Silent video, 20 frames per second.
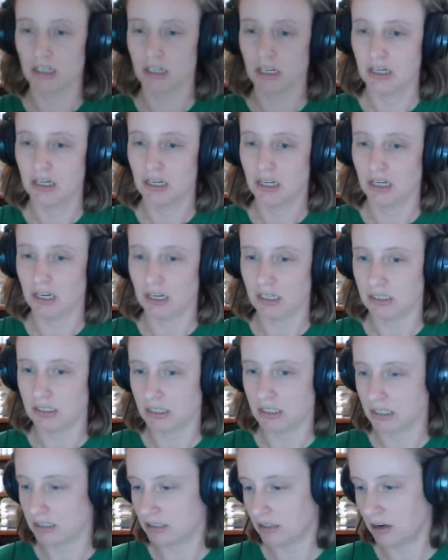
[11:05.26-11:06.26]
in
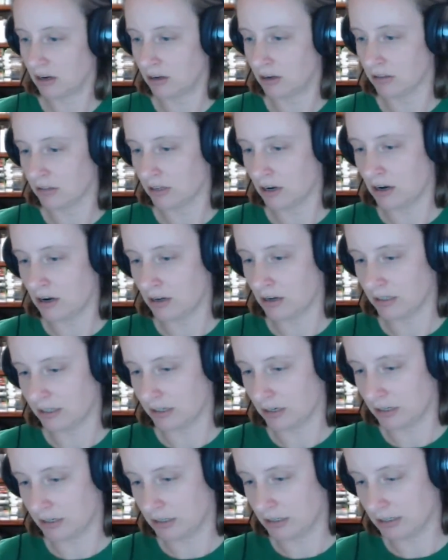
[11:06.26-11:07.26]
this, all, all in
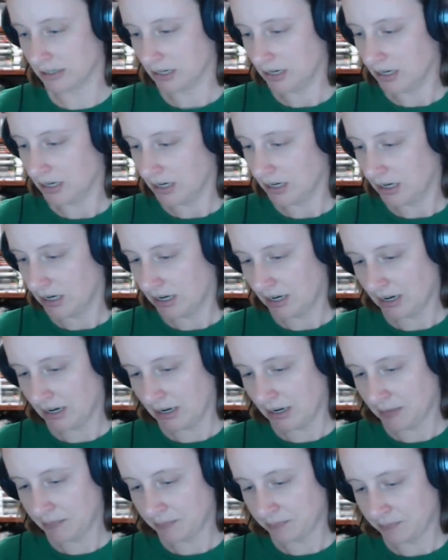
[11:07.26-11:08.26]
all.
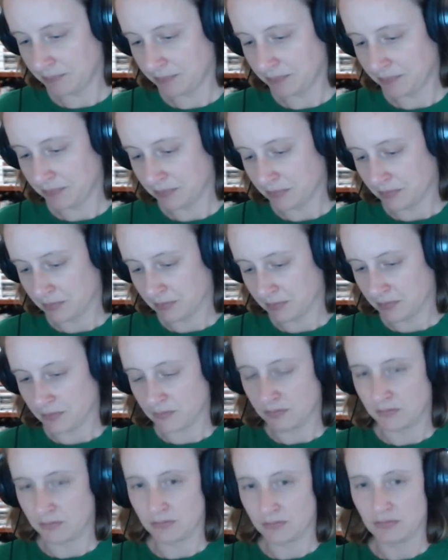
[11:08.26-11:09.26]
Um,
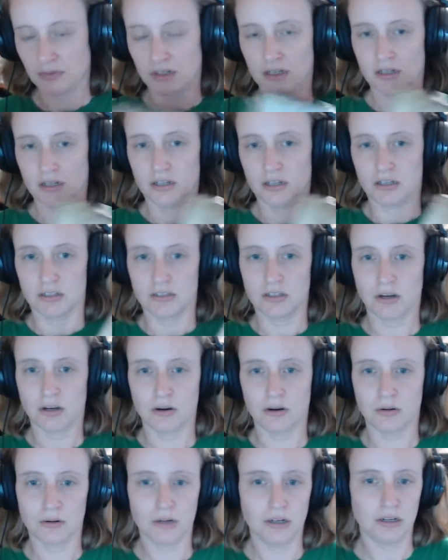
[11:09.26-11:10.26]

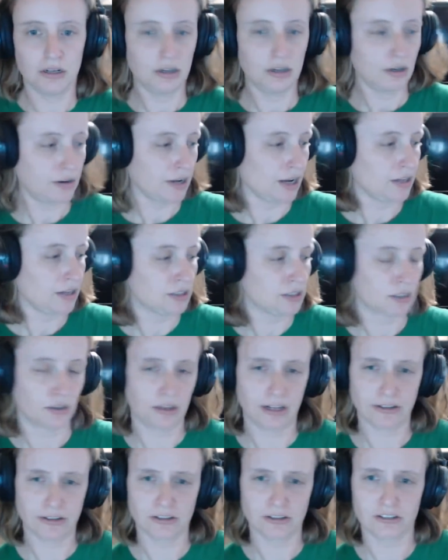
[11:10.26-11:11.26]
so, okay, so the
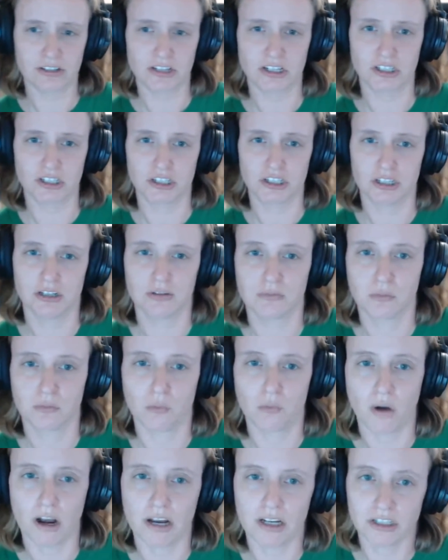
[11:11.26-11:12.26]
collector's edition,
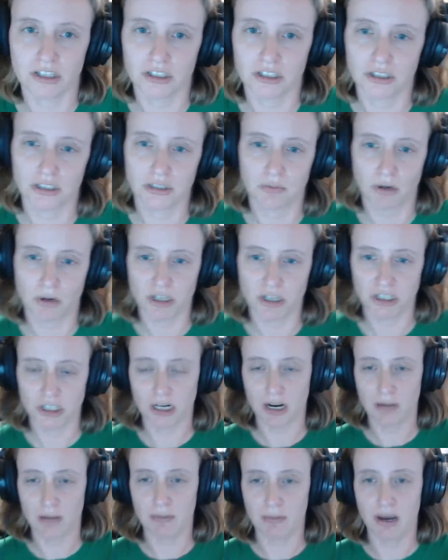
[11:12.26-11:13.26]
why, sh why should
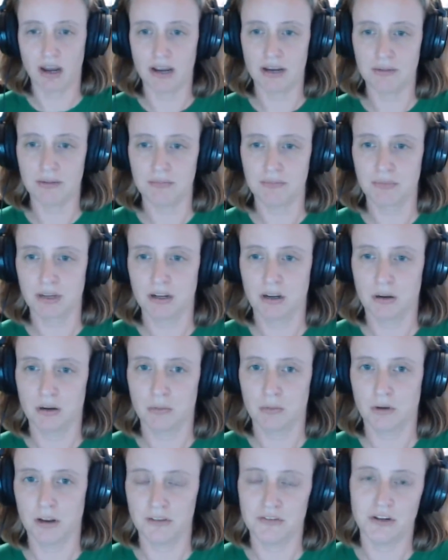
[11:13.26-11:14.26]
I buy?
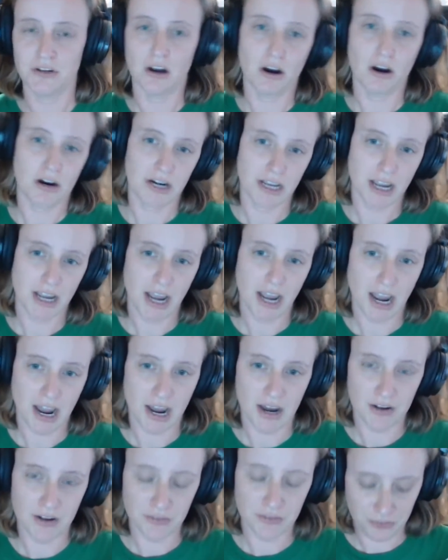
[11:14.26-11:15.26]
Well, if you already
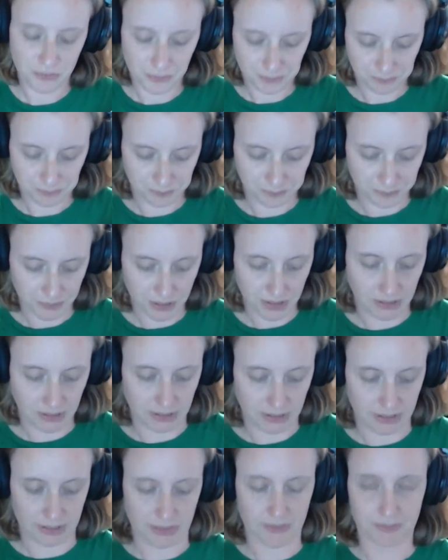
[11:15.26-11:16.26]
have
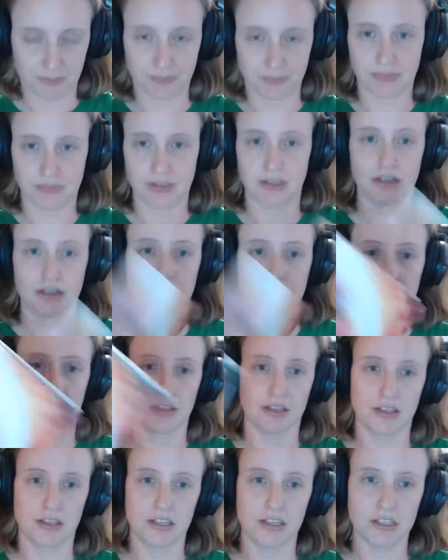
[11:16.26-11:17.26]
uh,
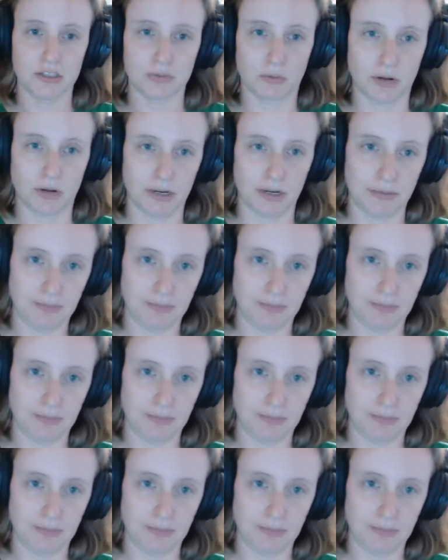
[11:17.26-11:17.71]
this one,